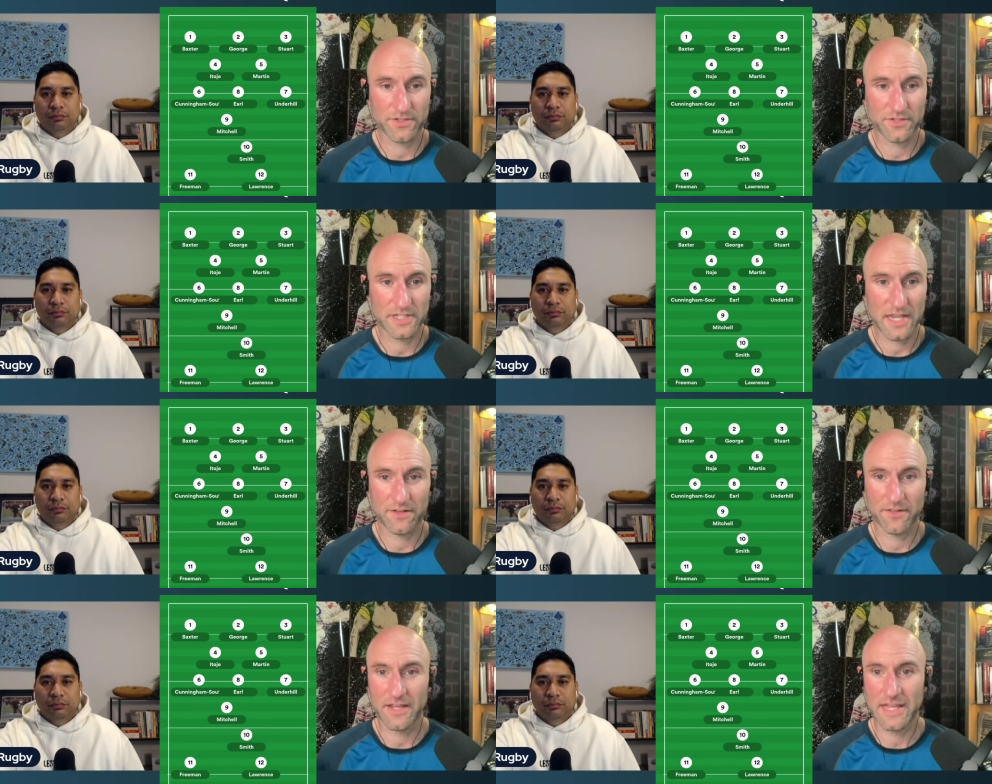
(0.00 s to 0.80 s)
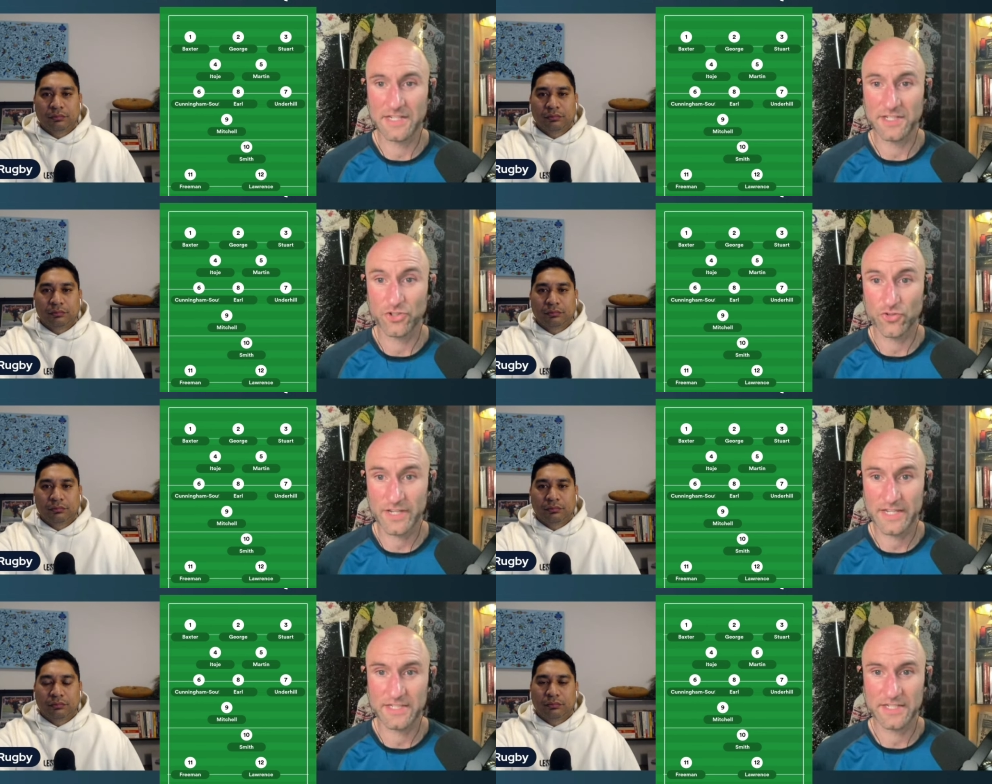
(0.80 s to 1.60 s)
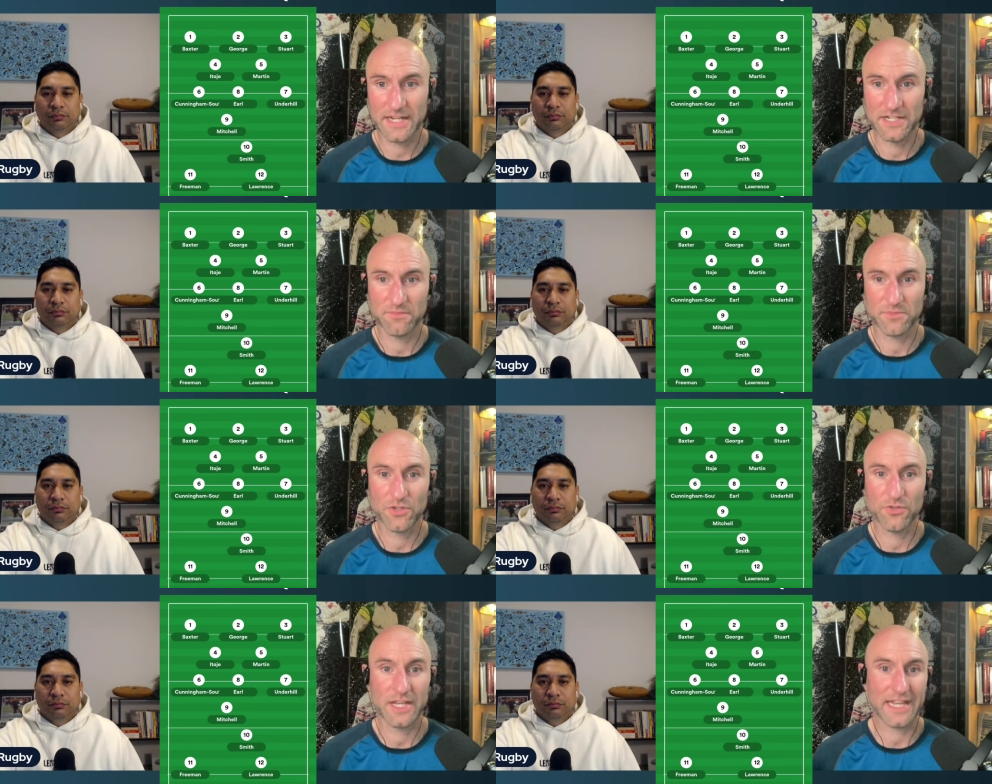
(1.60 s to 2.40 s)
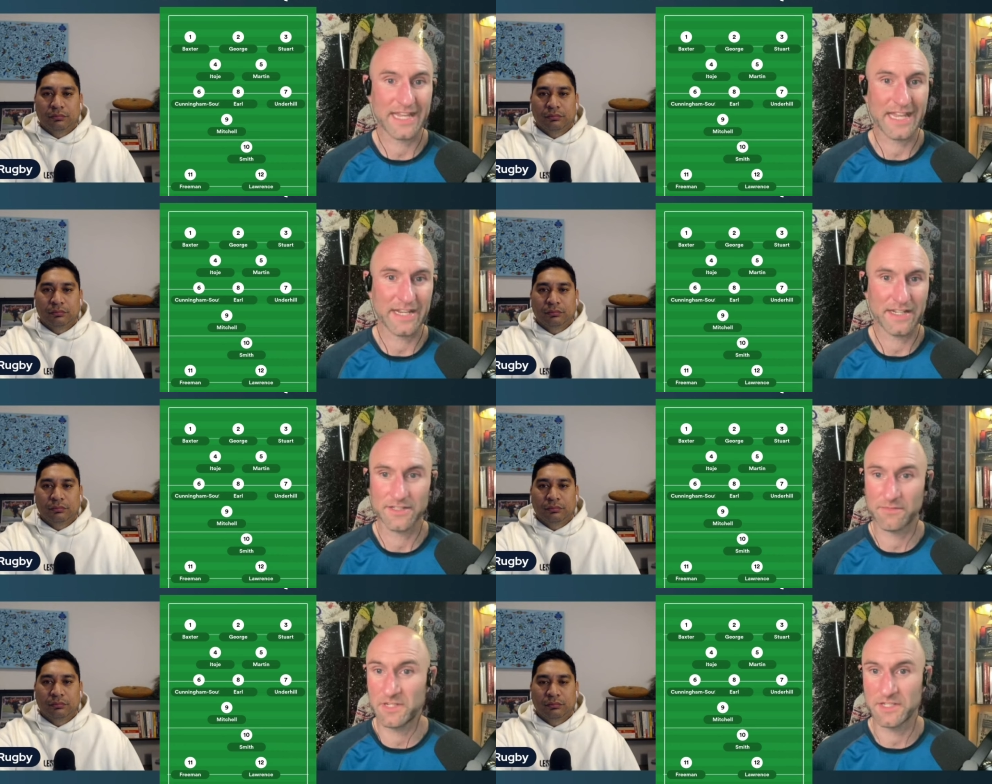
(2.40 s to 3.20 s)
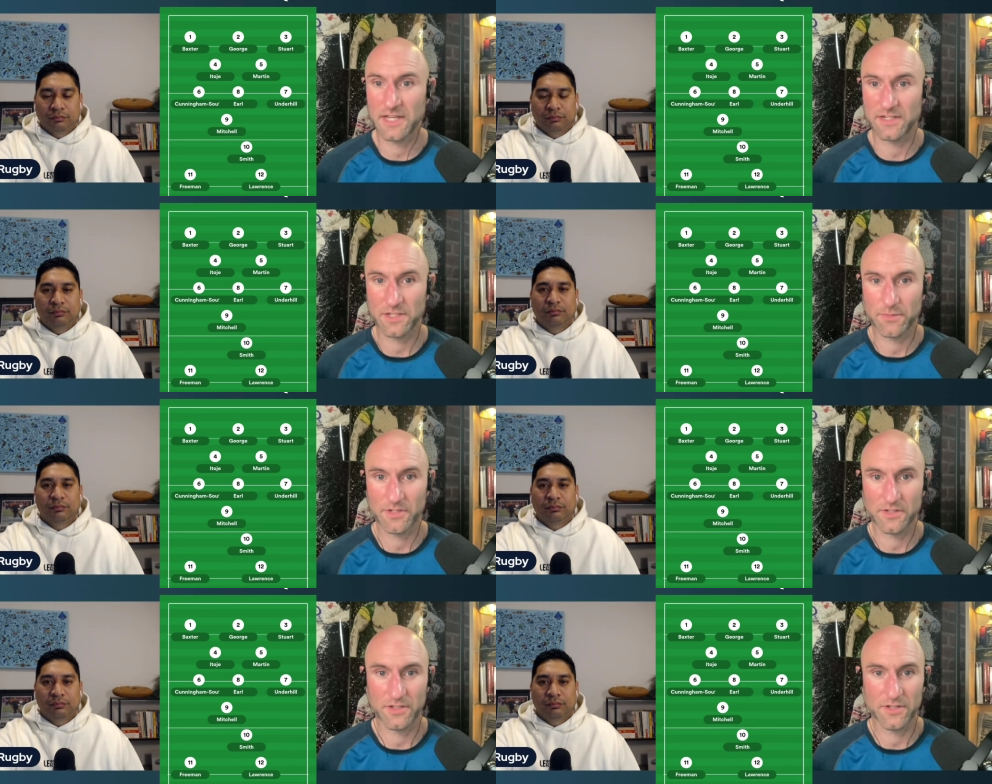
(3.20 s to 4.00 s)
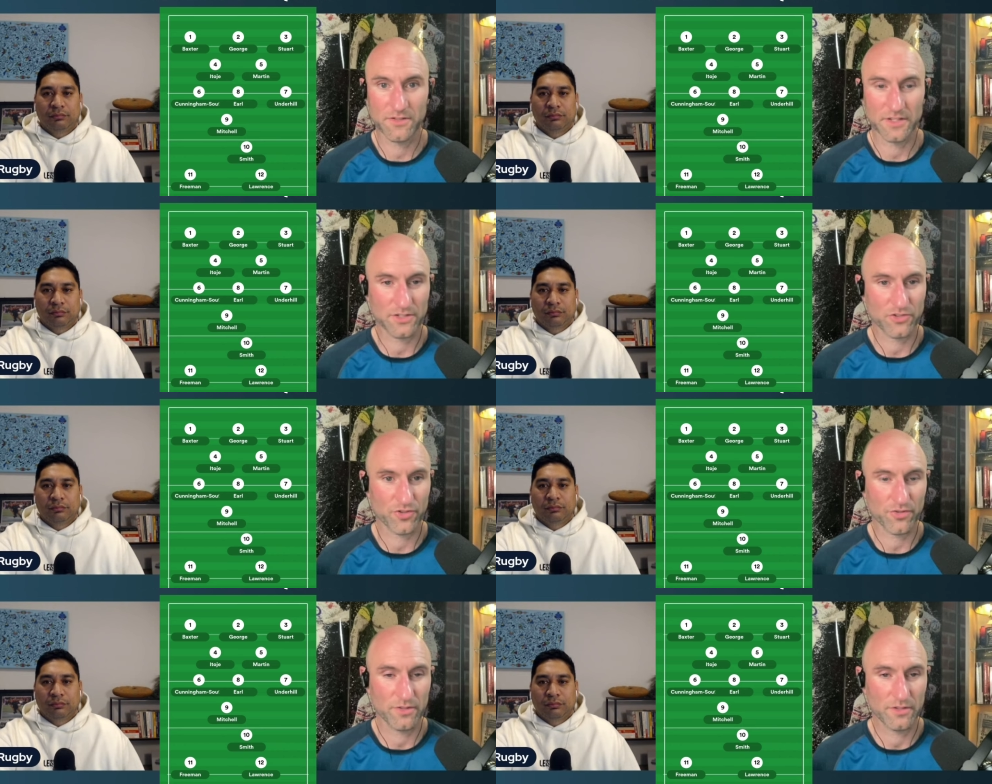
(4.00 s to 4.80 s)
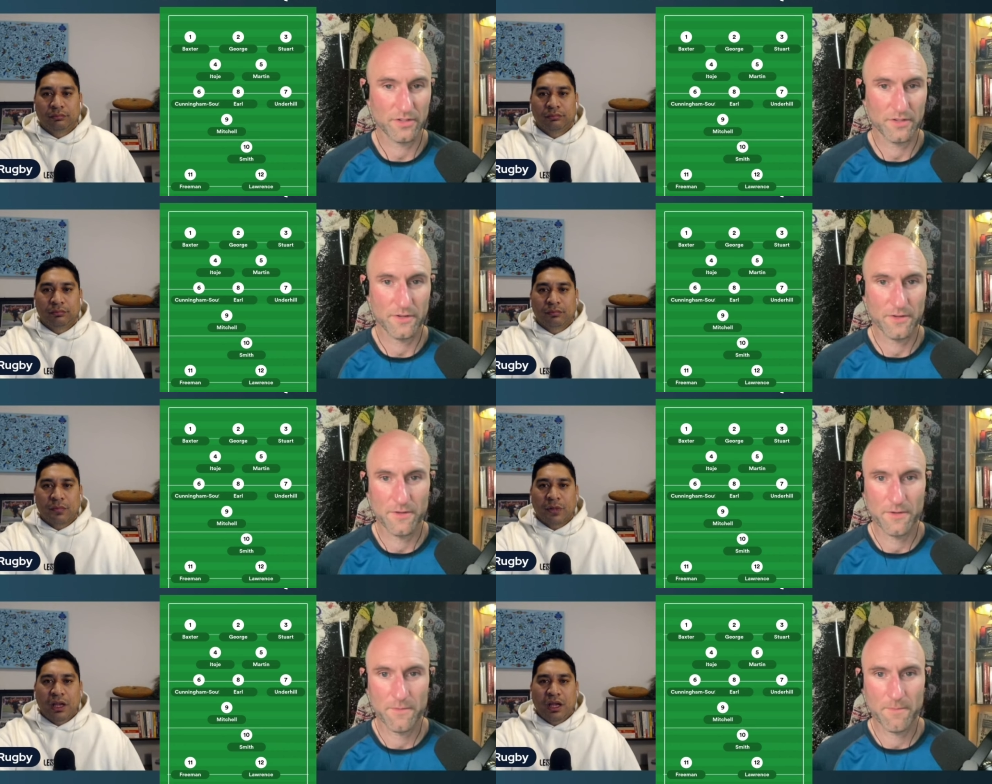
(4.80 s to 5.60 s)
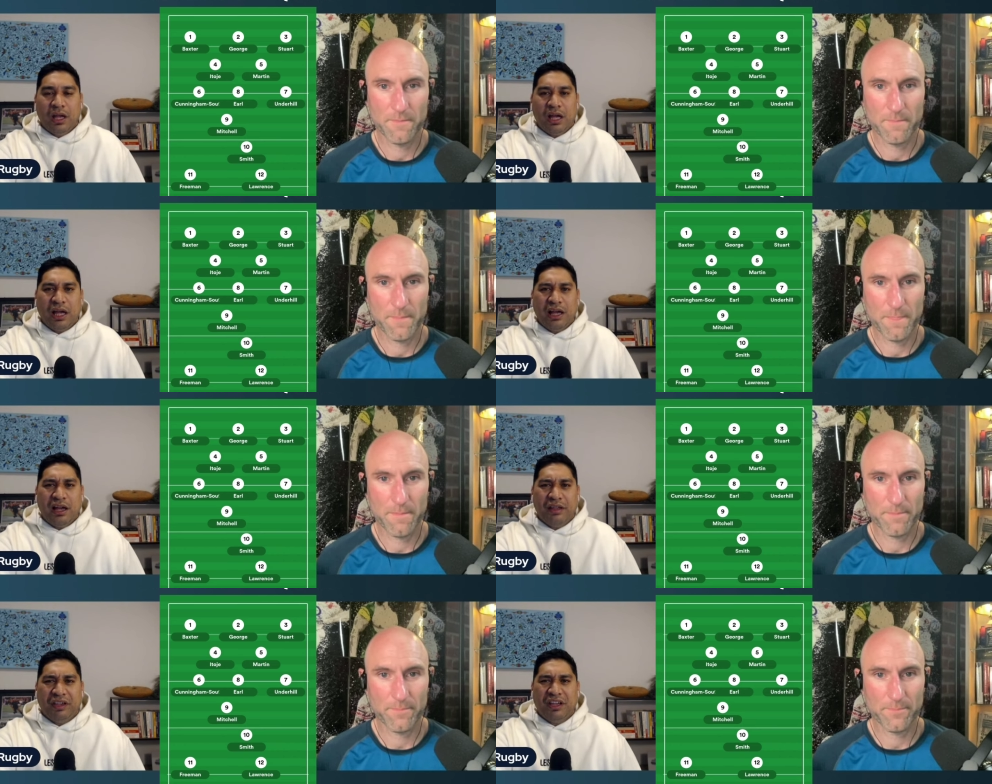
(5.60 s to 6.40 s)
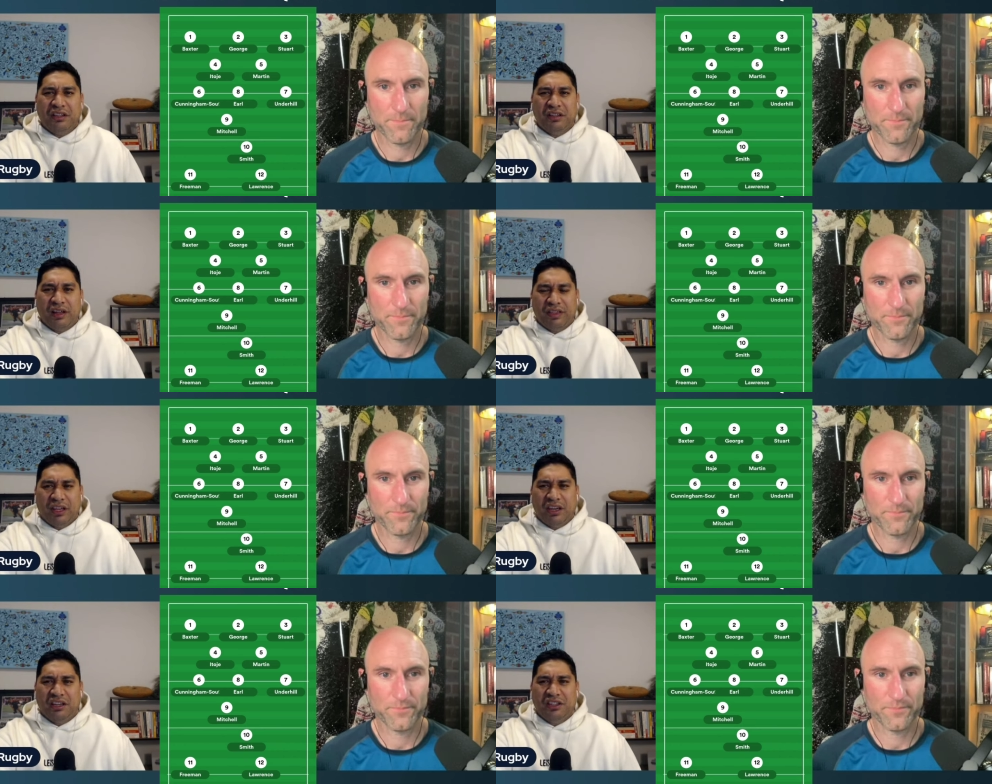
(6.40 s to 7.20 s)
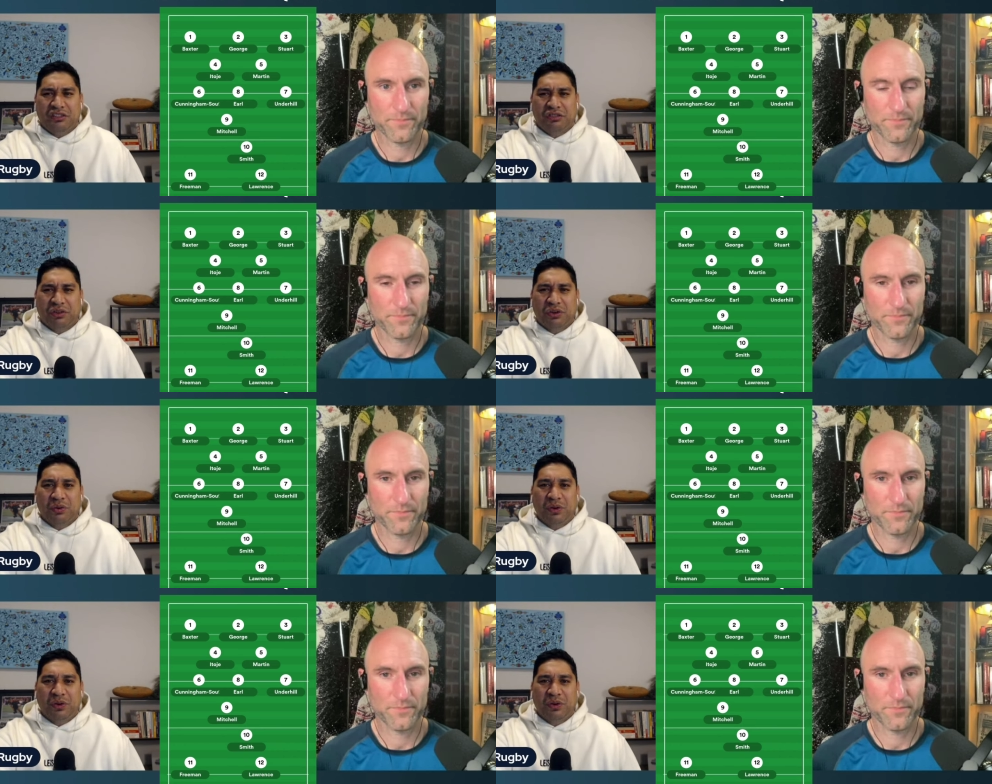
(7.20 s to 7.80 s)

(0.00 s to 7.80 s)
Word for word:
Speaker 1: who said that it's a tricky stadium to kick in. Is is that something that you think is true?
Speaker 2: Uh, I think it I think it is true,